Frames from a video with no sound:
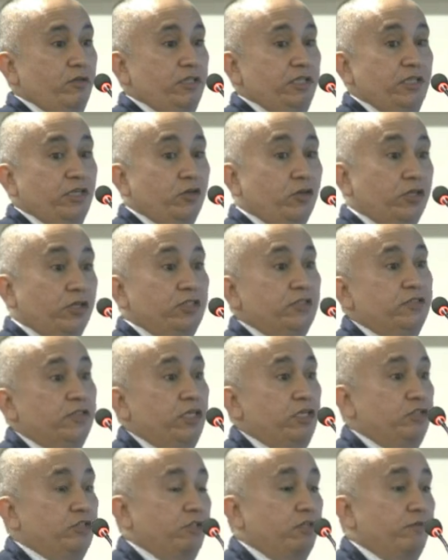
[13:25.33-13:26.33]
in the
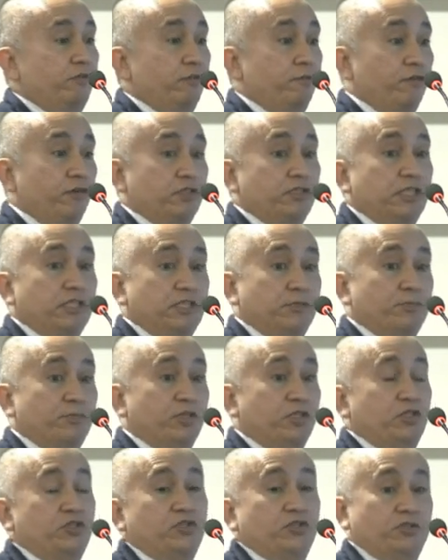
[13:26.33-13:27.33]
organization of the first
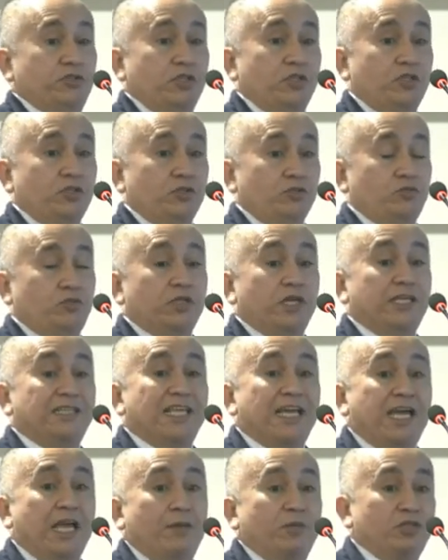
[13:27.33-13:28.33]
expedition to the
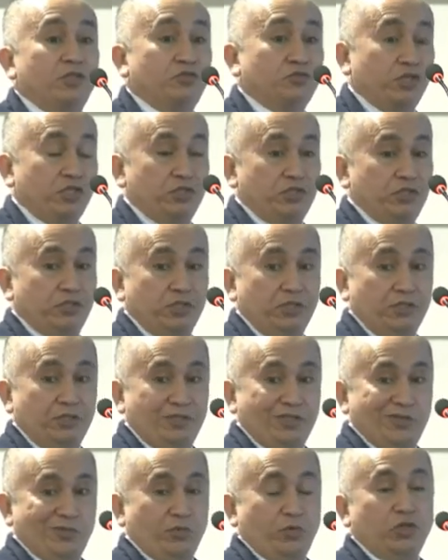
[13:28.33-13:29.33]
Atacama Trench.
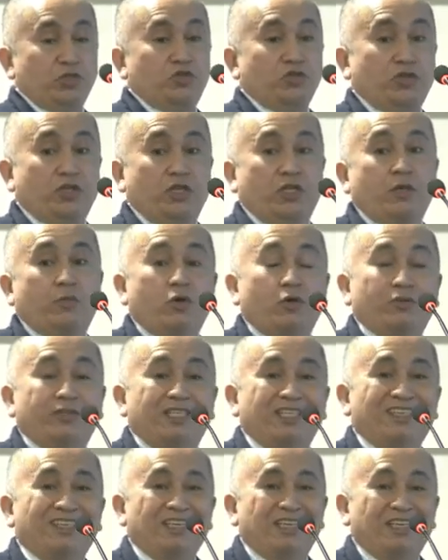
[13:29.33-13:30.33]
We're talking about